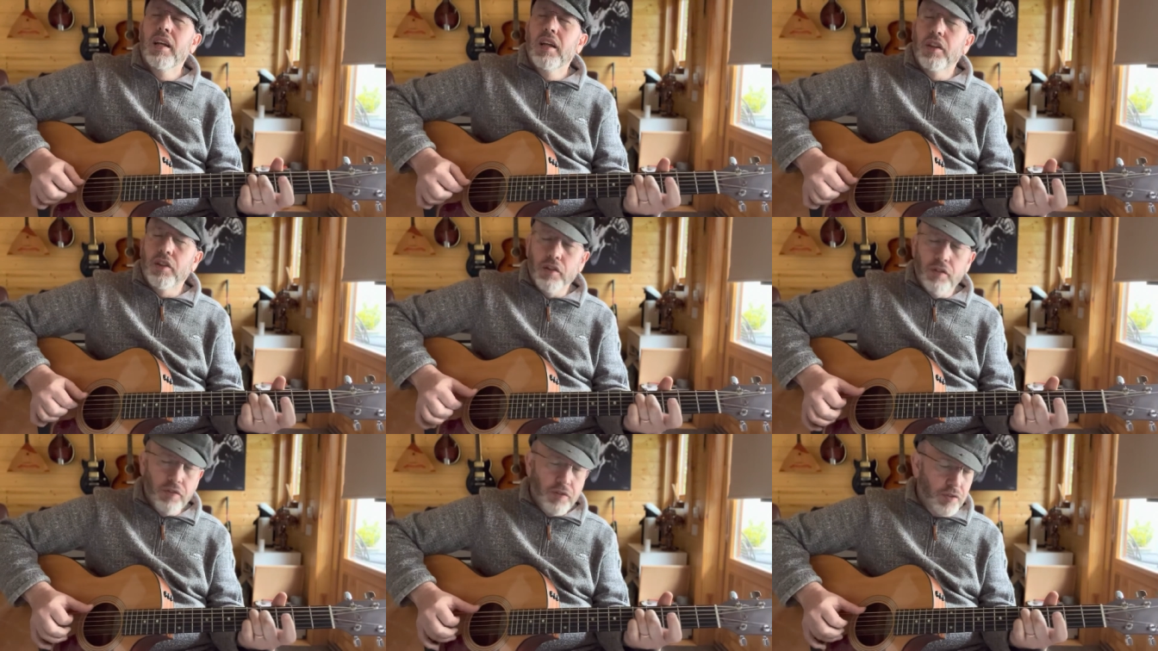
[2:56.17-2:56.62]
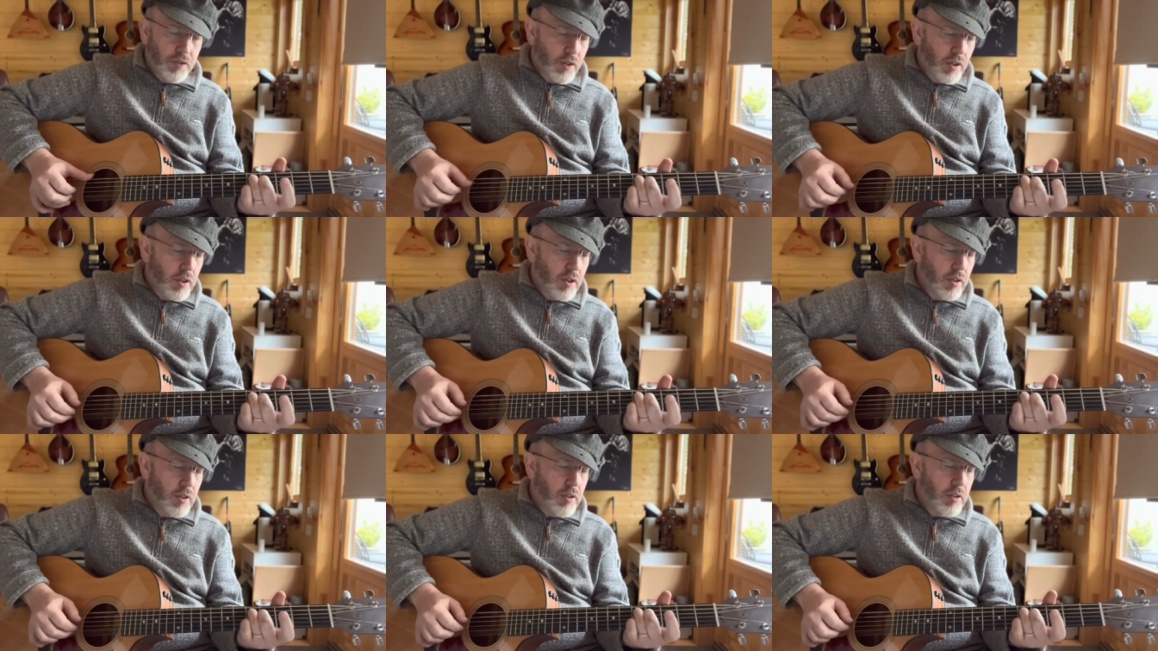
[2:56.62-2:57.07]
the
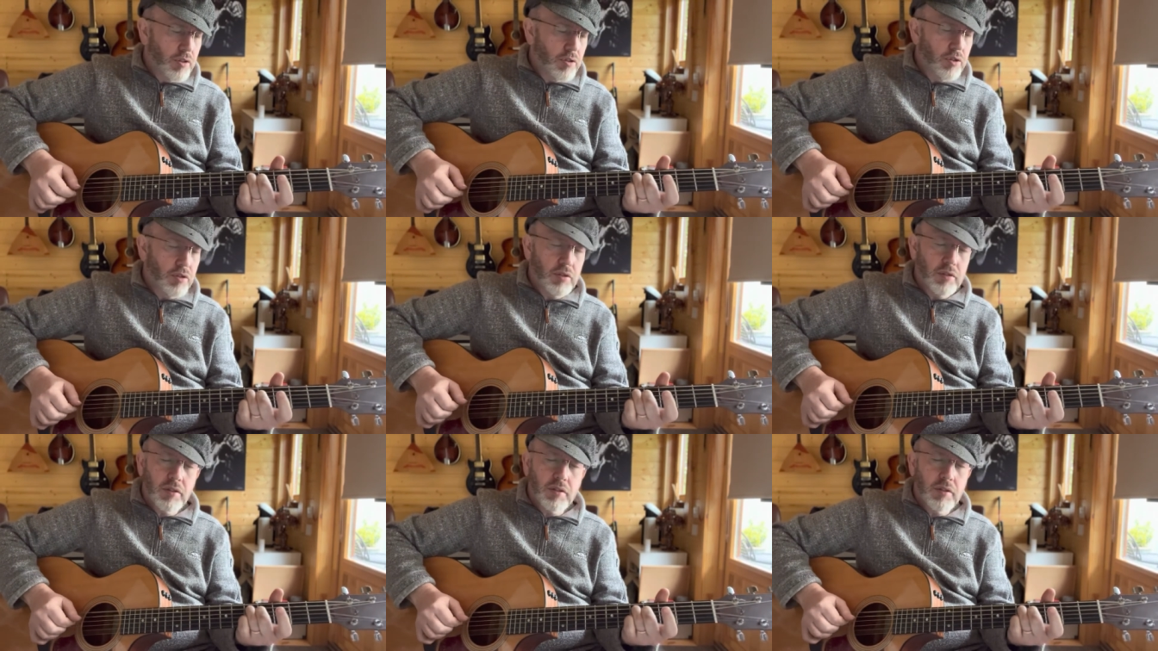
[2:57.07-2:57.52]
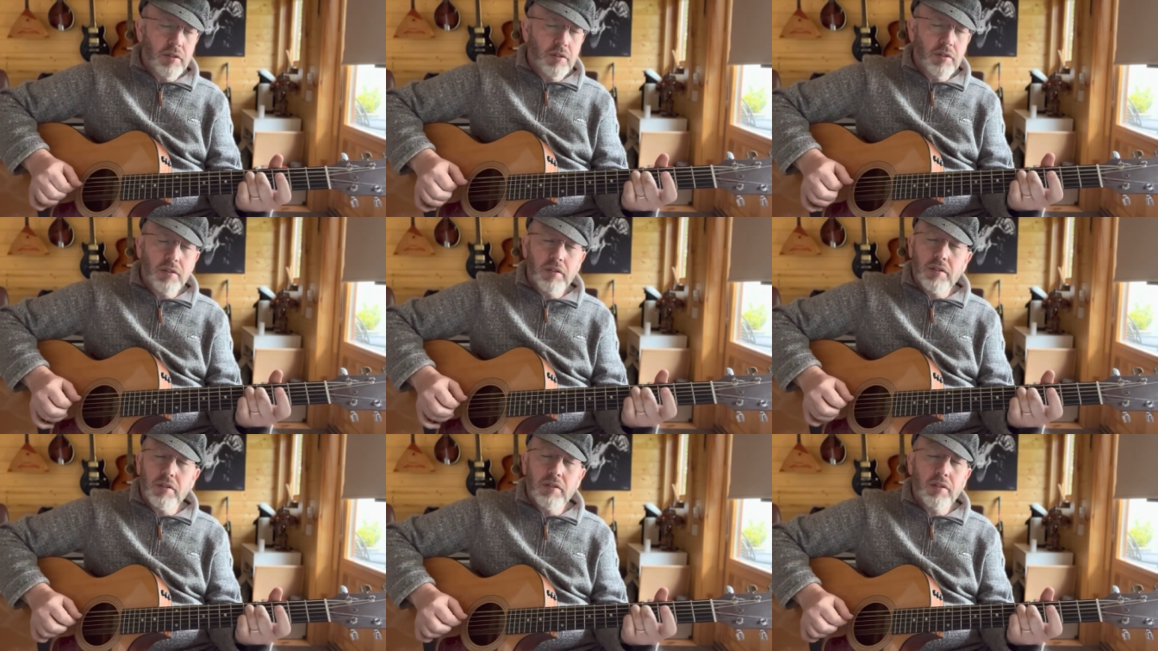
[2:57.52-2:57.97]

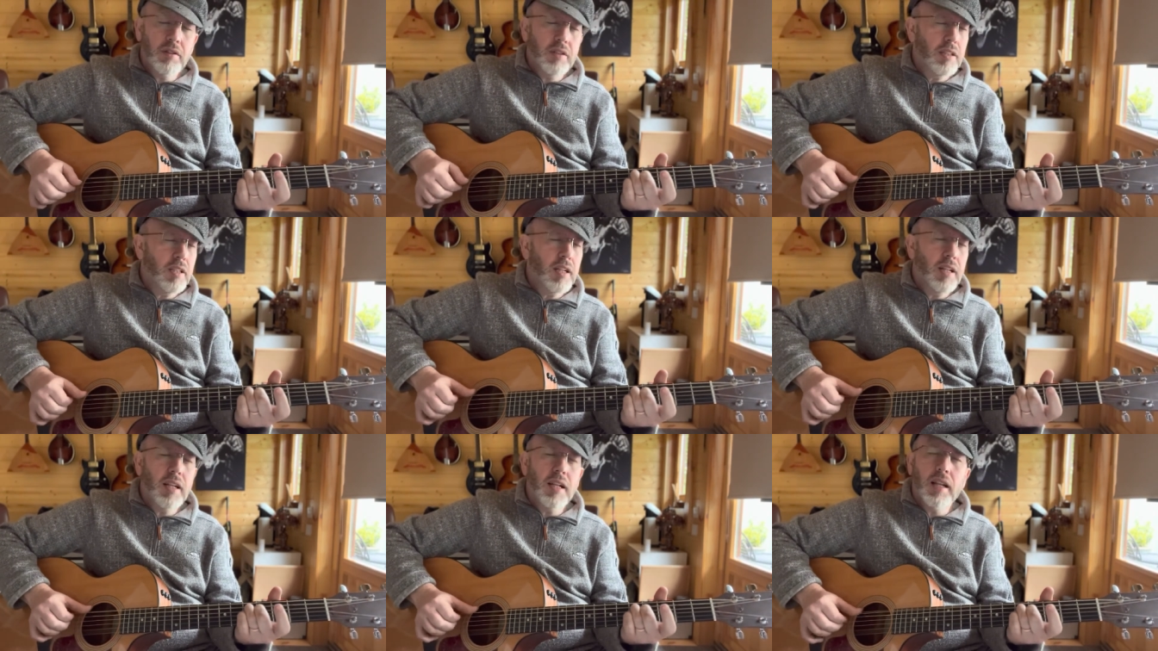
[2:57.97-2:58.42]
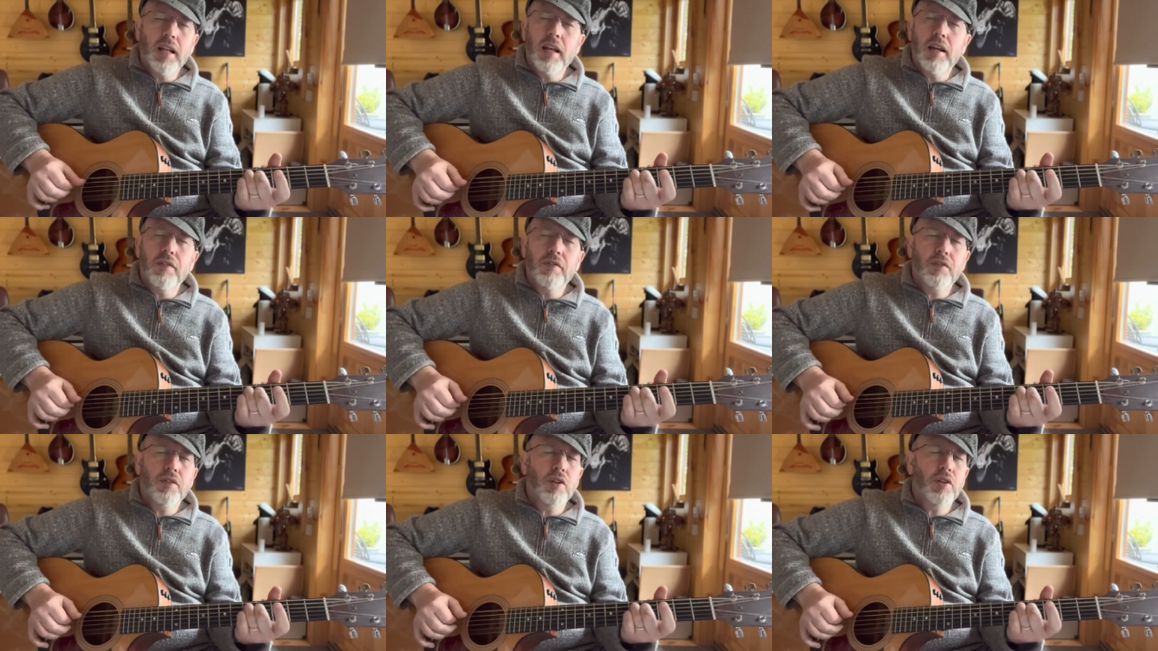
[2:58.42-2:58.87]
fortune you
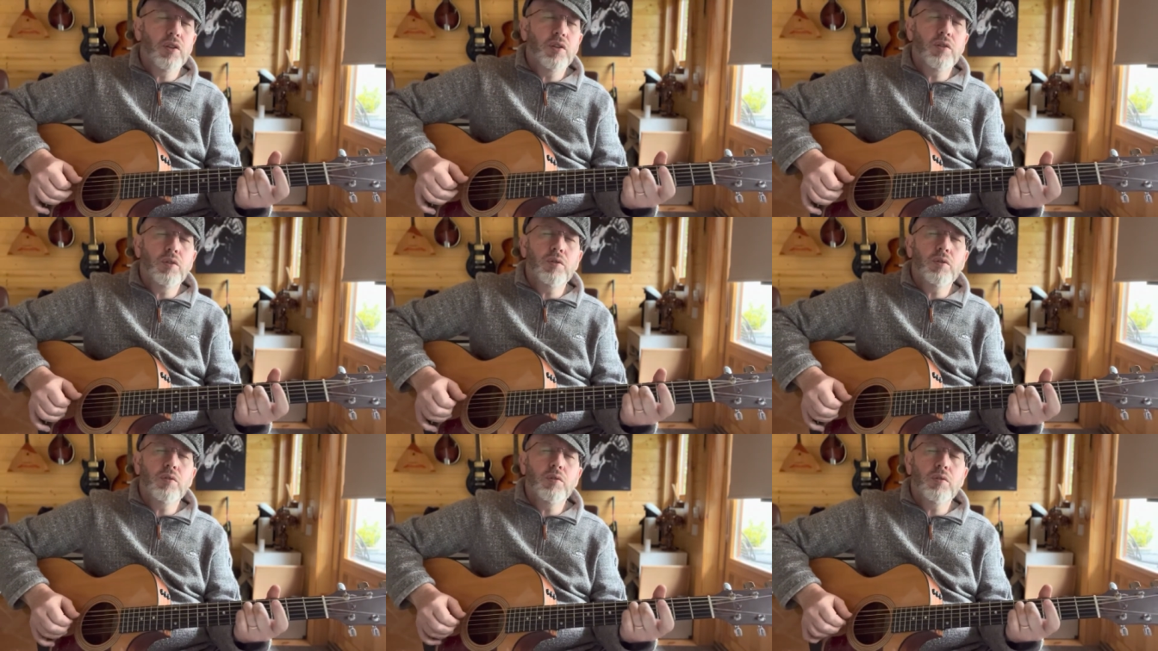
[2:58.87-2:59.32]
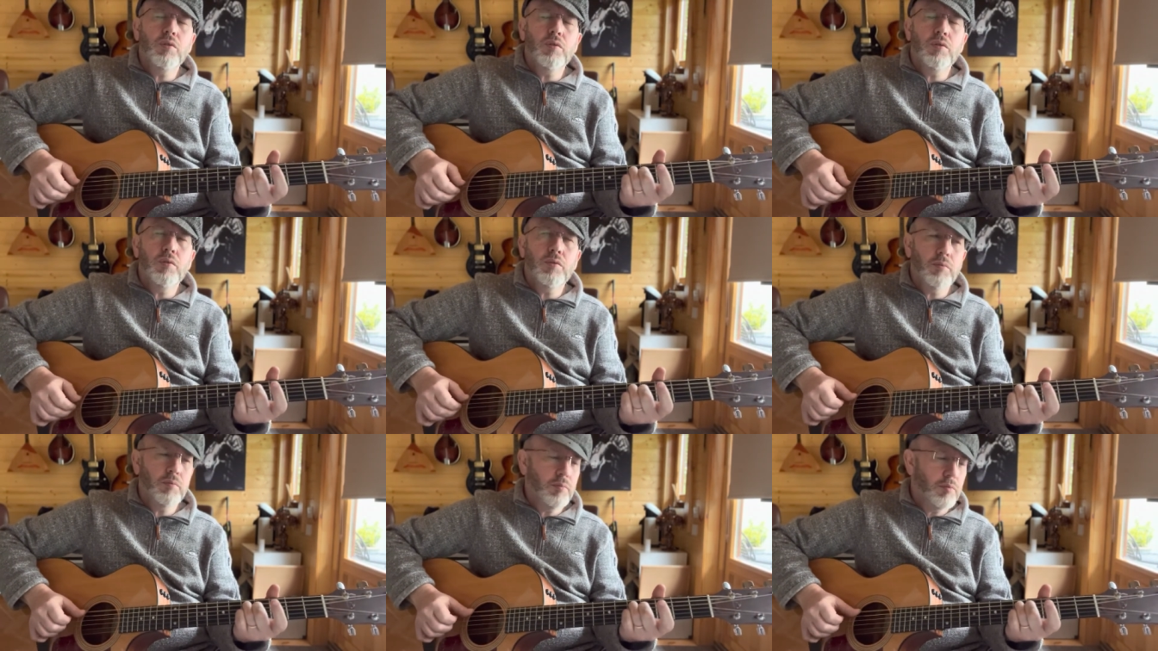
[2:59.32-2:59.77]
left
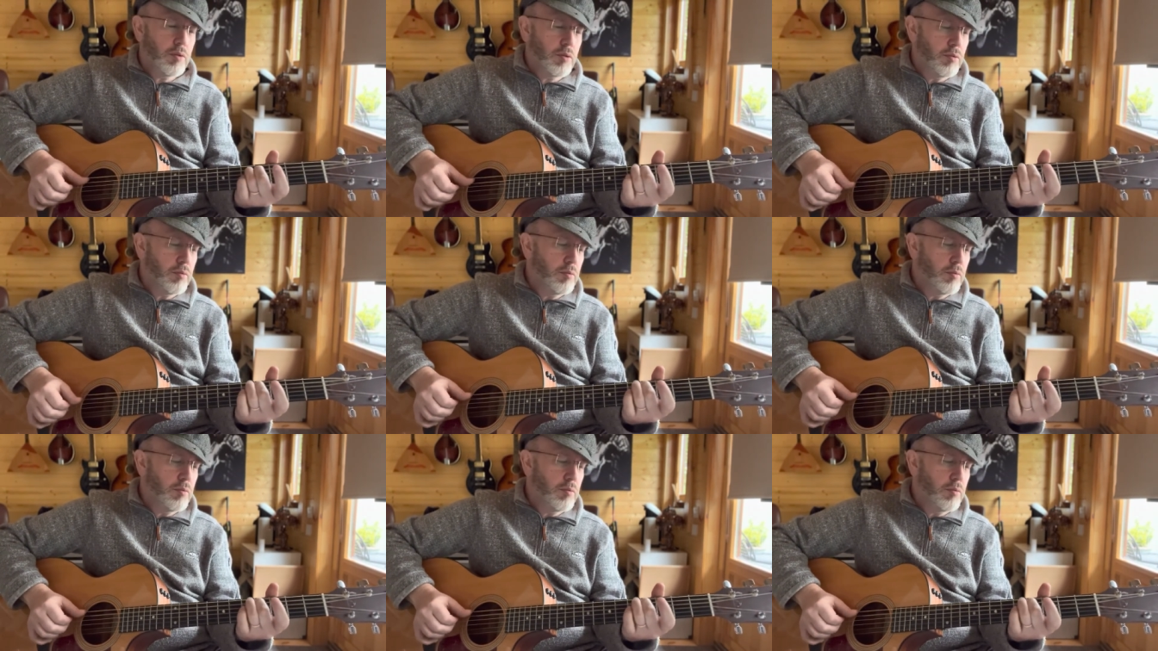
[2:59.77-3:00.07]
home to